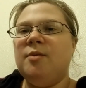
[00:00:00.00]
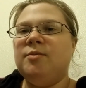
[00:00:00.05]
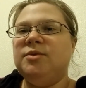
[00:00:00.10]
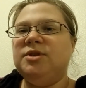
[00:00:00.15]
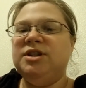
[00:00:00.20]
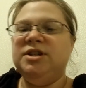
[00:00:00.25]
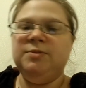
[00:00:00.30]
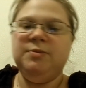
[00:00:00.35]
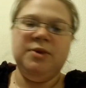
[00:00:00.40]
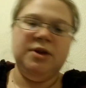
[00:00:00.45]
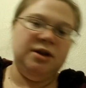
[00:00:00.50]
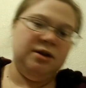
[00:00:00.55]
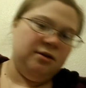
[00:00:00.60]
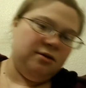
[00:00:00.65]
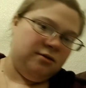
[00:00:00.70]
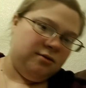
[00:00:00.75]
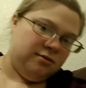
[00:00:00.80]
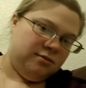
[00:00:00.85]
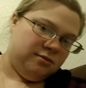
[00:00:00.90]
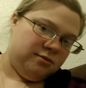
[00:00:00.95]
She's
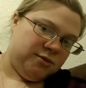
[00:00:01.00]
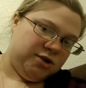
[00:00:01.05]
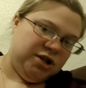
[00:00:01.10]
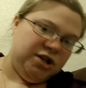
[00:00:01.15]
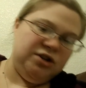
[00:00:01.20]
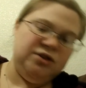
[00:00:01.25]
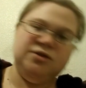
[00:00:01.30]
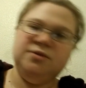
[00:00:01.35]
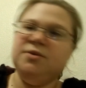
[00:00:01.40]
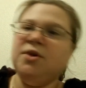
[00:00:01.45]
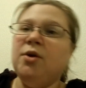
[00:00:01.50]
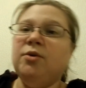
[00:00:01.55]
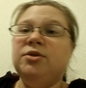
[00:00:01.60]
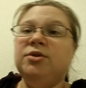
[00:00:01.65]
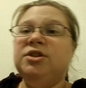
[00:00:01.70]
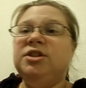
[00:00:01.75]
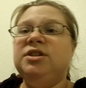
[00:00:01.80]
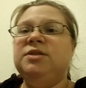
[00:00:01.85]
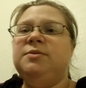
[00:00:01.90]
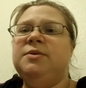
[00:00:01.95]
been
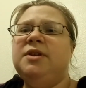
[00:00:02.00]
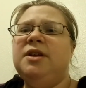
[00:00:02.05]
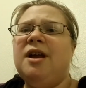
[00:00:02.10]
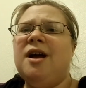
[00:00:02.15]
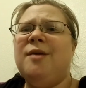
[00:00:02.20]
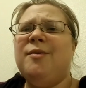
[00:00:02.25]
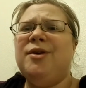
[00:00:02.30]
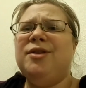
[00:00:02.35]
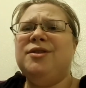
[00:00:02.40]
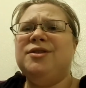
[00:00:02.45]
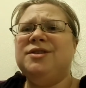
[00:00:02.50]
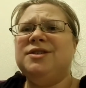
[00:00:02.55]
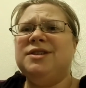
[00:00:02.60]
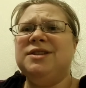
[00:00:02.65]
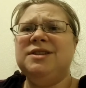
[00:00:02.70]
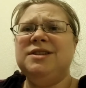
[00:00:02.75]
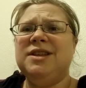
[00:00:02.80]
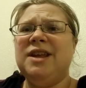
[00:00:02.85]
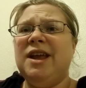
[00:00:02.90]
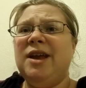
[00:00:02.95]
godmother
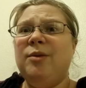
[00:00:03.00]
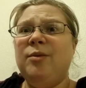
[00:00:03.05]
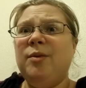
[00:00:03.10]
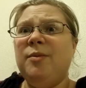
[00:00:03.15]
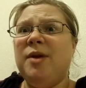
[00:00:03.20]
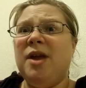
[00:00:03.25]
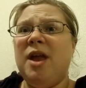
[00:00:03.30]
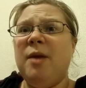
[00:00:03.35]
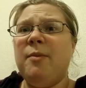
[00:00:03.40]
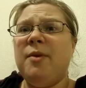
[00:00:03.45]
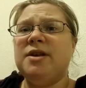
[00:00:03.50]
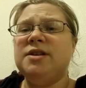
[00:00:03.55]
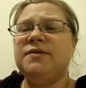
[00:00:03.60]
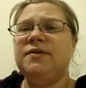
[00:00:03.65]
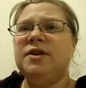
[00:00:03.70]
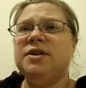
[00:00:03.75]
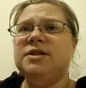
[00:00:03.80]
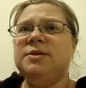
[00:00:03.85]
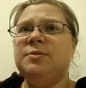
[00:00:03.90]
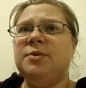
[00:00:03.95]
since we became best
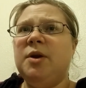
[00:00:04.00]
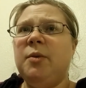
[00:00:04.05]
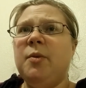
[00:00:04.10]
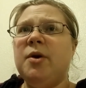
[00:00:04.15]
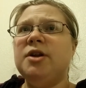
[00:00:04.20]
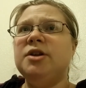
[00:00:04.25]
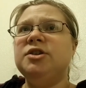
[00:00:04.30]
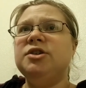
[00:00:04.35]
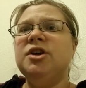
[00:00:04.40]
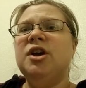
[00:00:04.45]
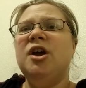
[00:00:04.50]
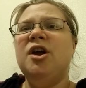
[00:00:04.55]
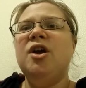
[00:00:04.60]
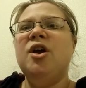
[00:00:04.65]
friends pretty much.